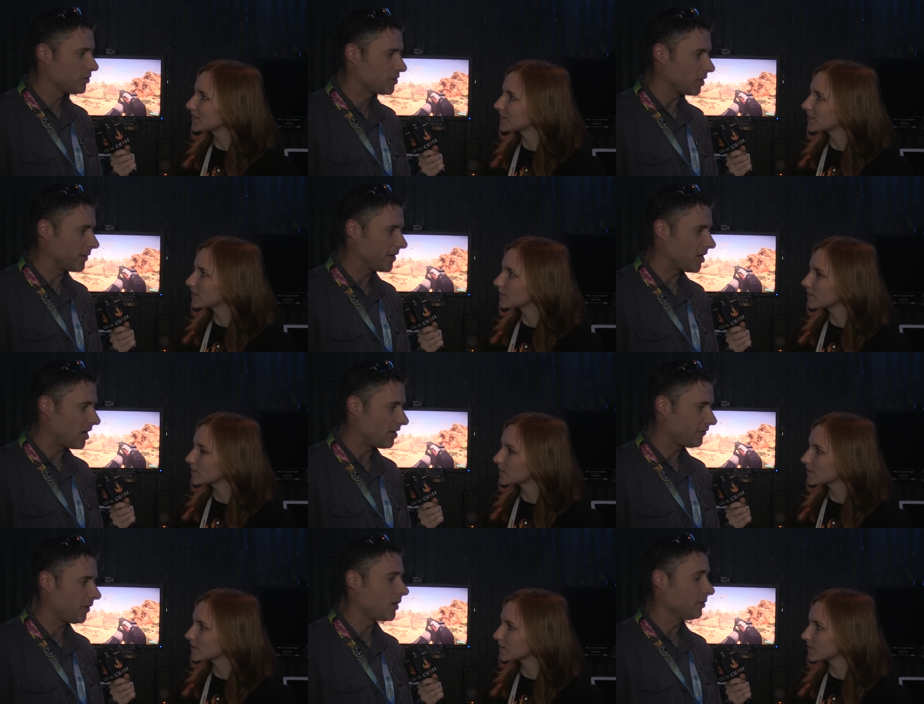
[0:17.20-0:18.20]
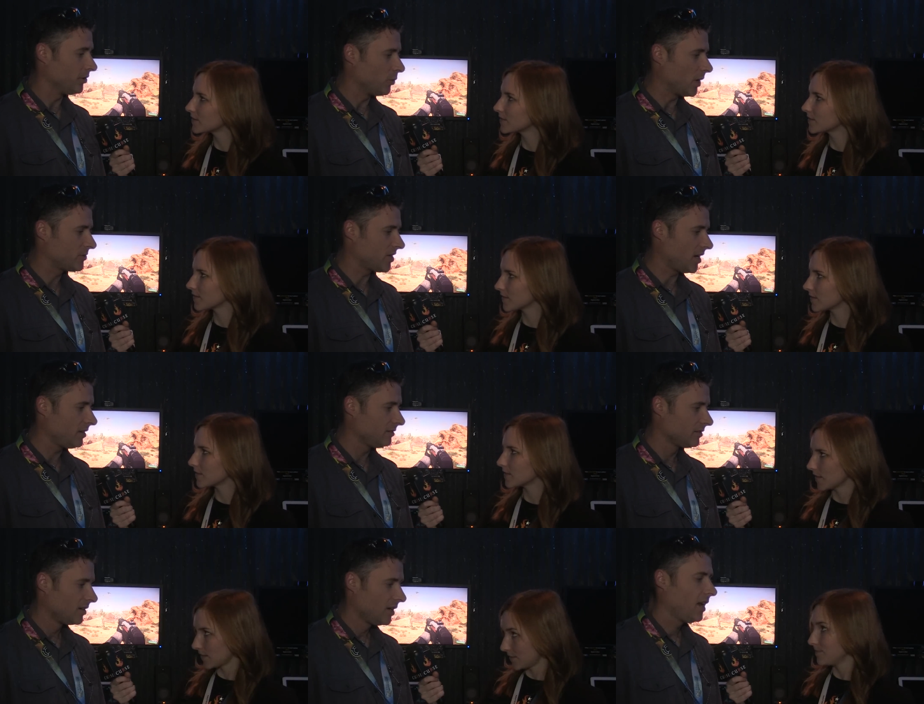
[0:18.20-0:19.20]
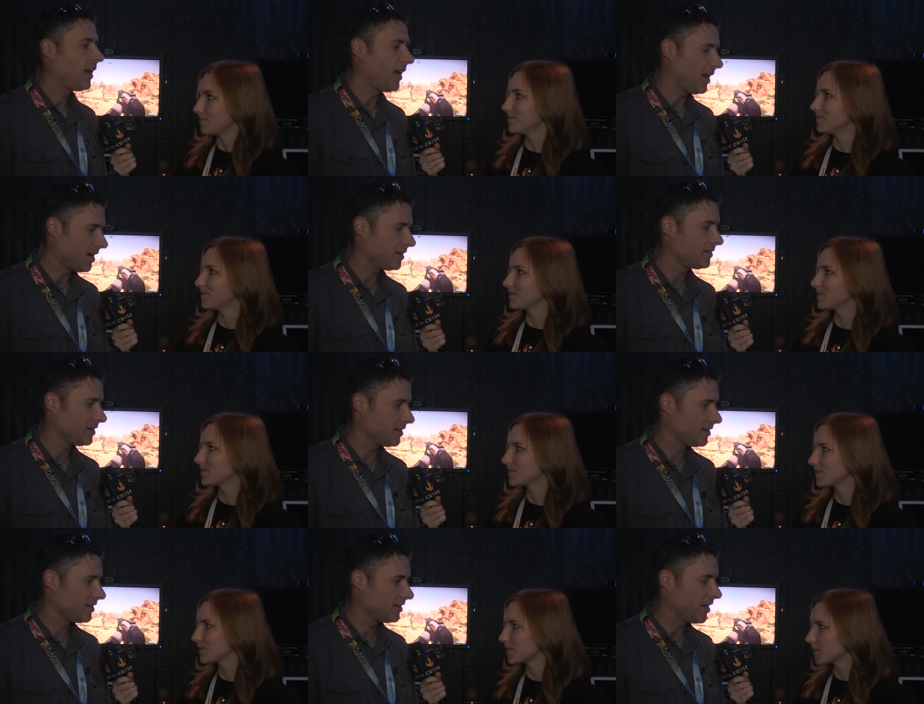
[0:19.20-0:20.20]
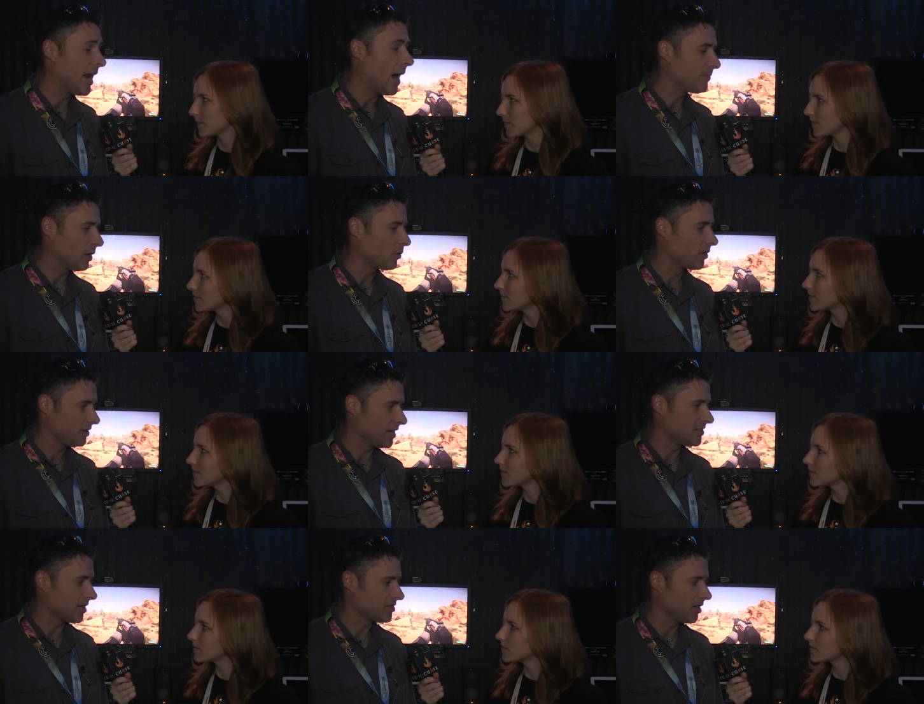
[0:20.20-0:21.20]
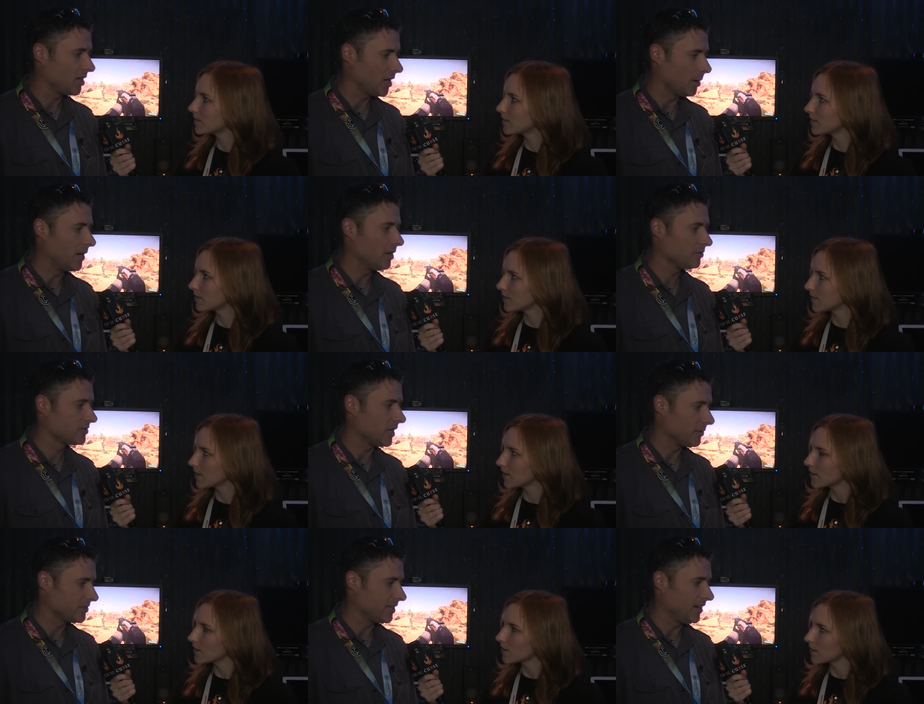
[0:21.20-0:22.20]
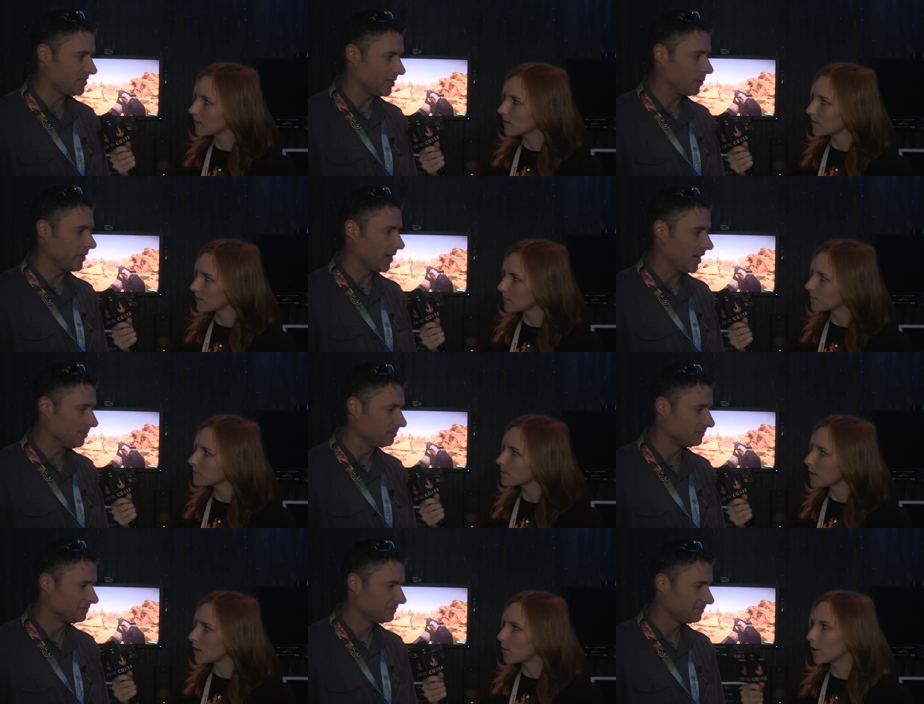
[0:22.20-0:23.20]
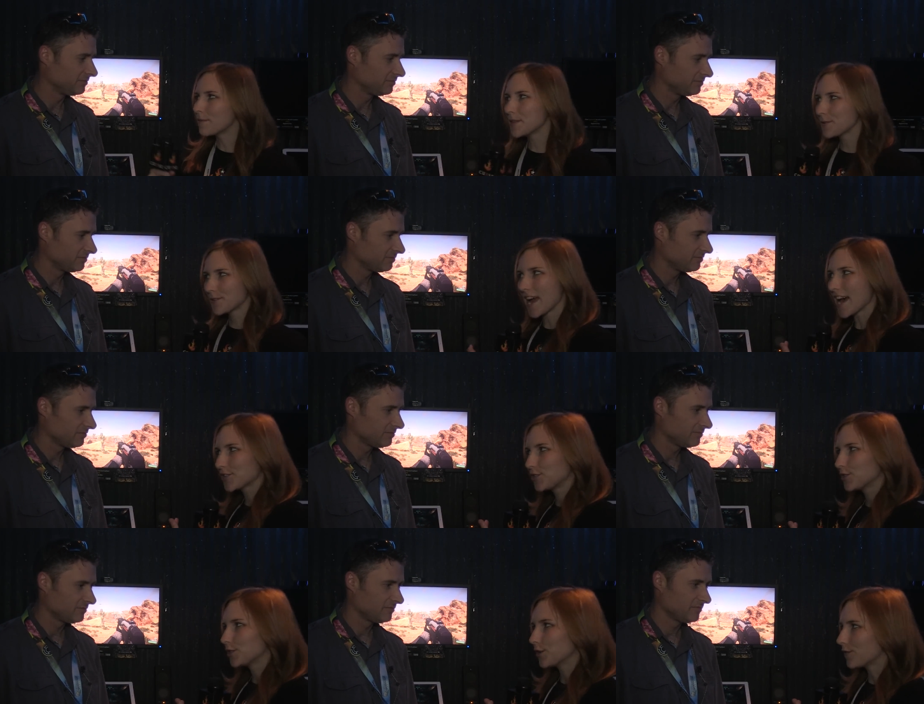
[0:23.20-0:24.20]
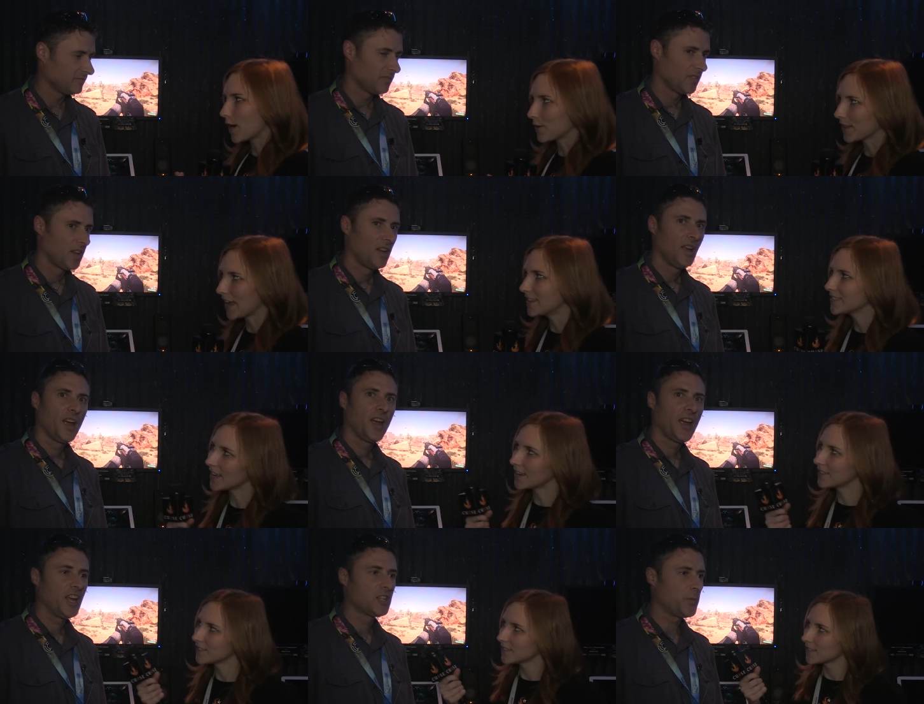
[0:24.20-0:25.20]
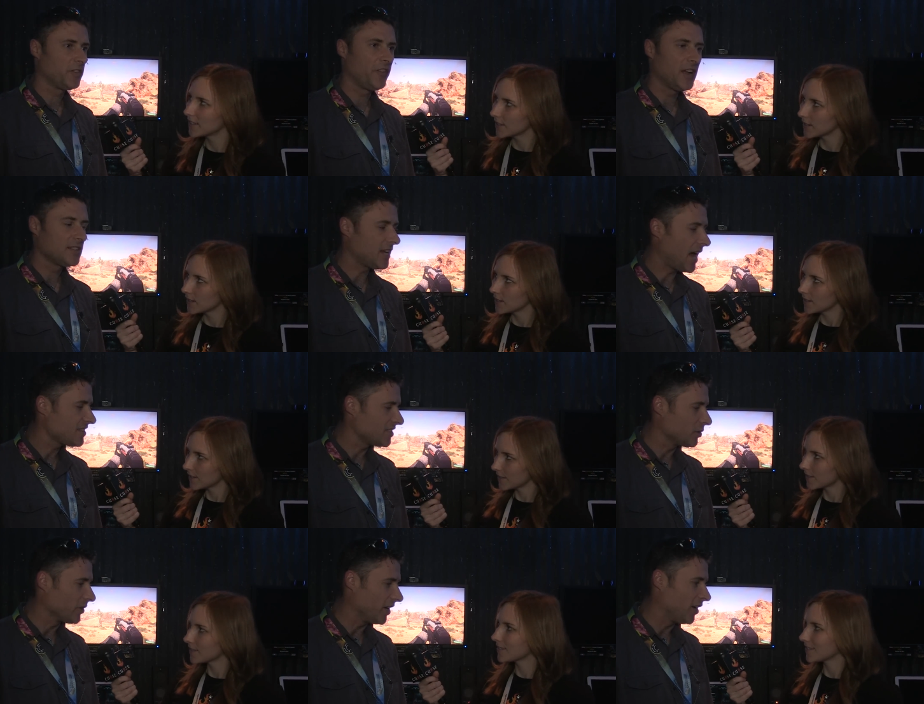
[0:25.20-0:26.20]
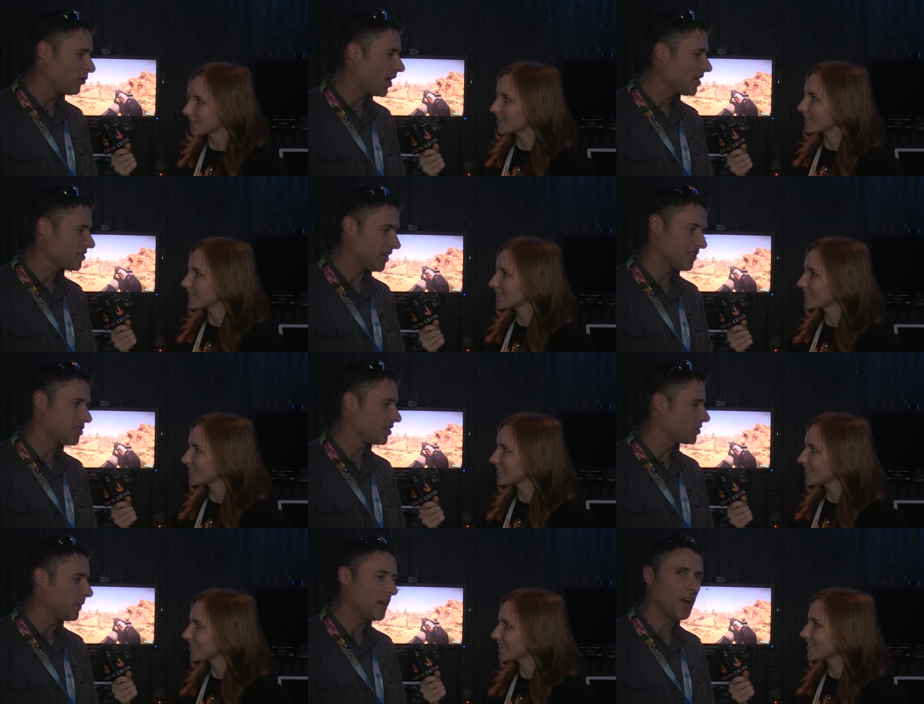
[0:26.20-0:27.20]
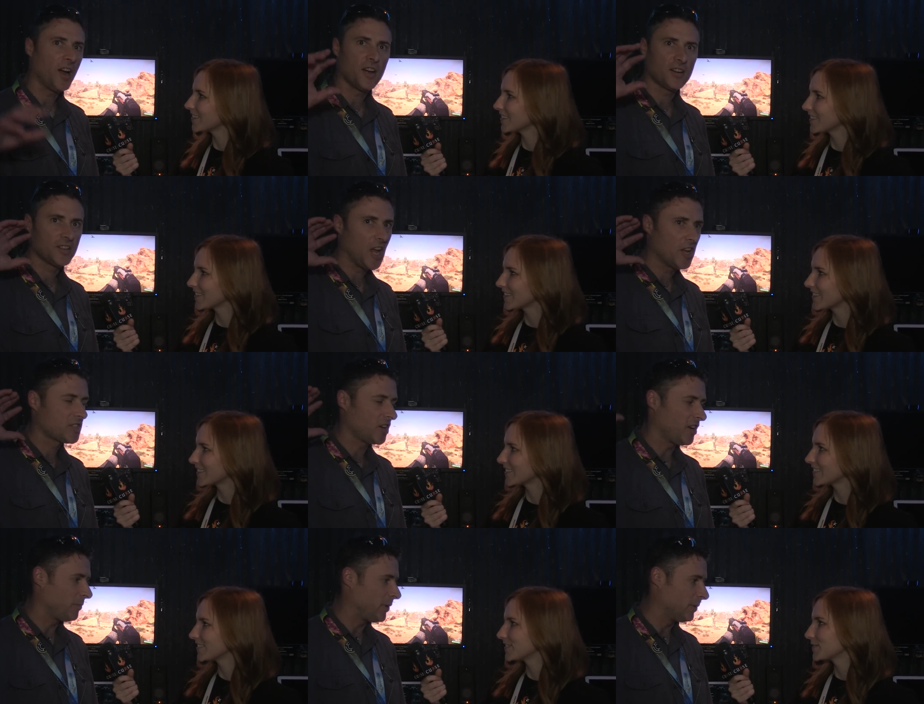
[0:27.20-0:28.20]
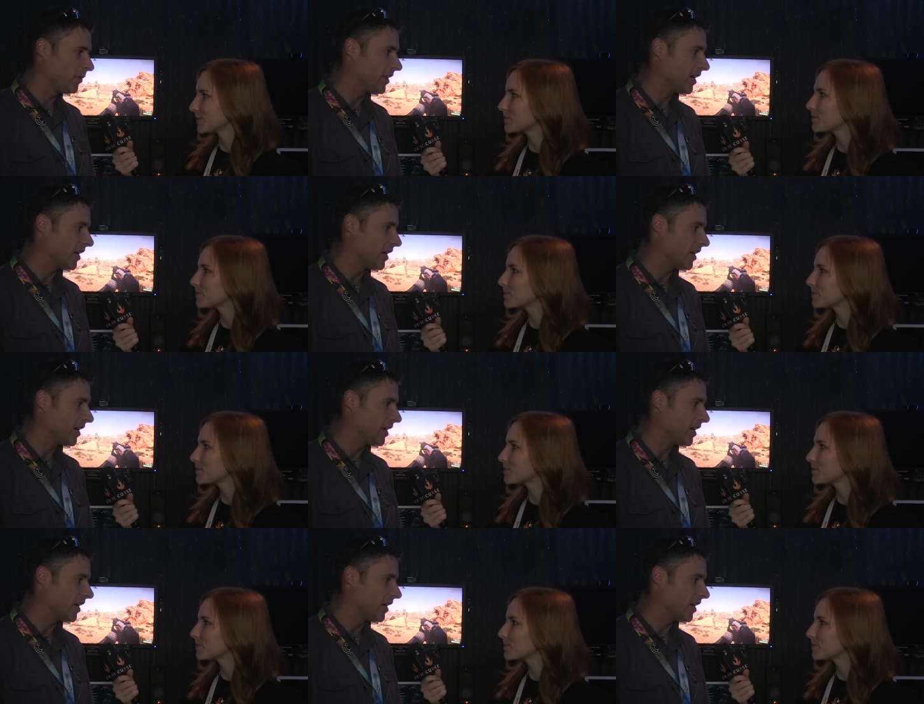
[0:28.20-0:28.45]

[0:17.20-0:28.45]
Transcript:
Speaker 1: showing off our new website and uh, an app that that's actually going to come out simultaneously with the game.
Speaker 2: What have been the reactions so far with hands-on?
Speaker 1: It's been fantastic with the inrush. It's just been a, a ton of people